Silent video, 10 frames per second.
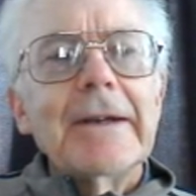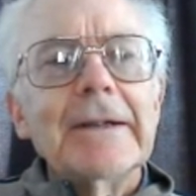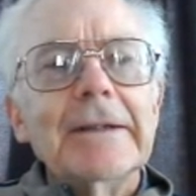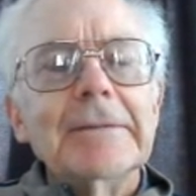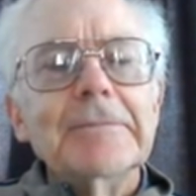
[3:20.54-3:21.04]

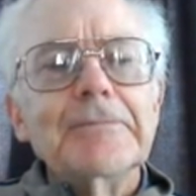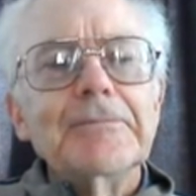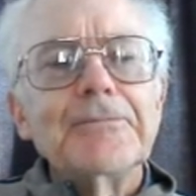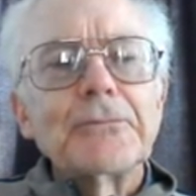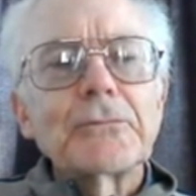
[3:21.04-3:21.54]
um,
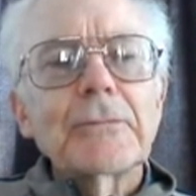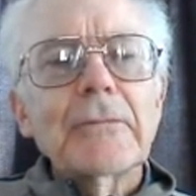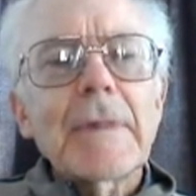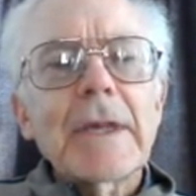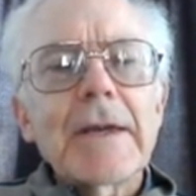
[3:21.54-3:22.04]

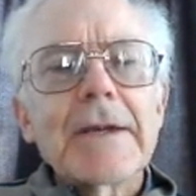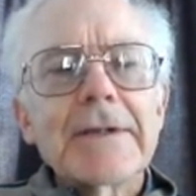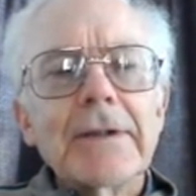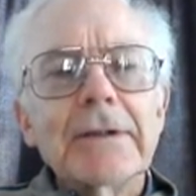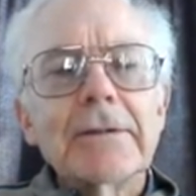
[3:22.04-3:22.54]

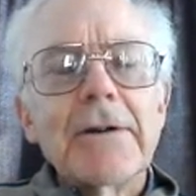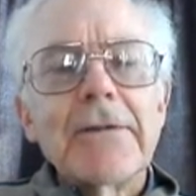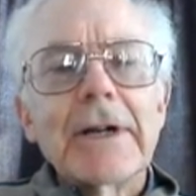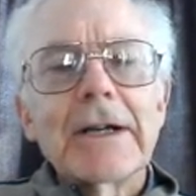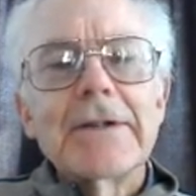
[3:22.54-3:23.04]
style, go
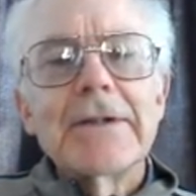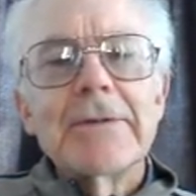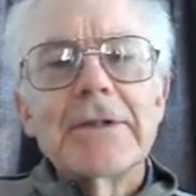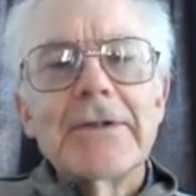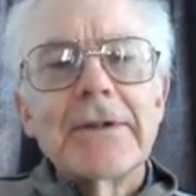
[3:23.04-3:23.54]
directly, see
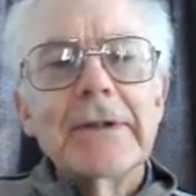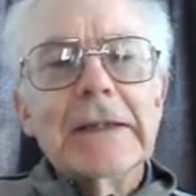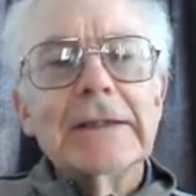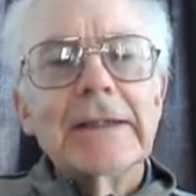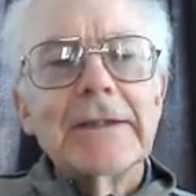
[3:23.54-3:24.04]
what she's
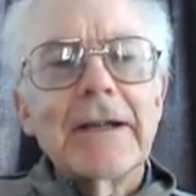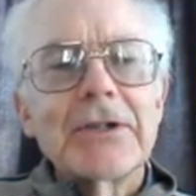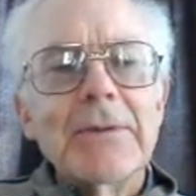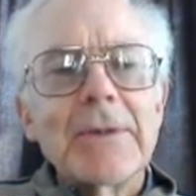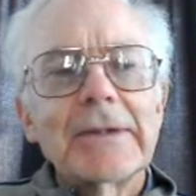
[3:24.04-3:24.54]
doing, and tell her
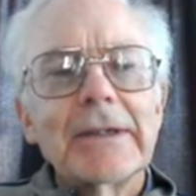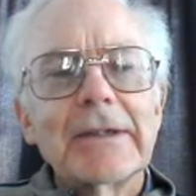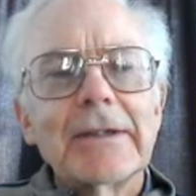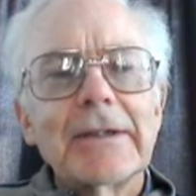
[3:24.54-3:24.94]
she mustn't.